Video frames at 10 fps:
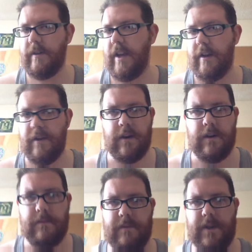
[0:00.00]
the
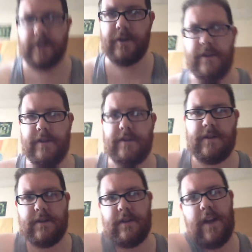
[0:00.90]
other
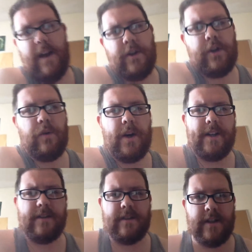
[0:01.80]
countries haven't
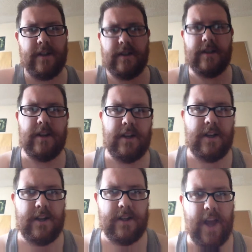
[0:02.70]
quite
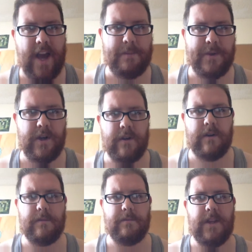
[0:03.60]

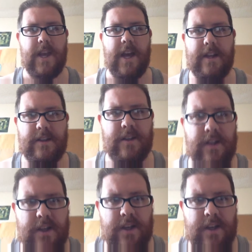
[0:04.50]
captured yet.